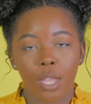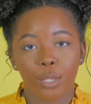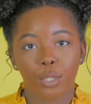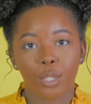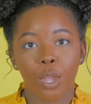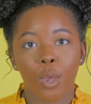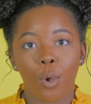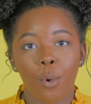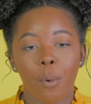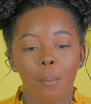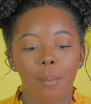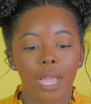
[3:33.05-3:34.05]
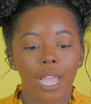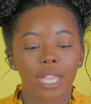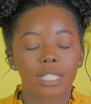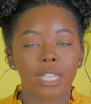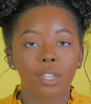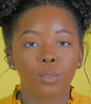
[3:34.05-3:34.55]
So my
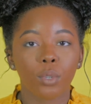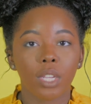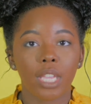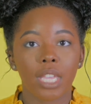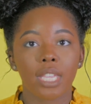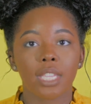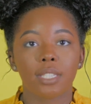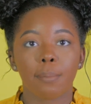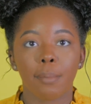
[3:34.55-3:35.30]
schedule is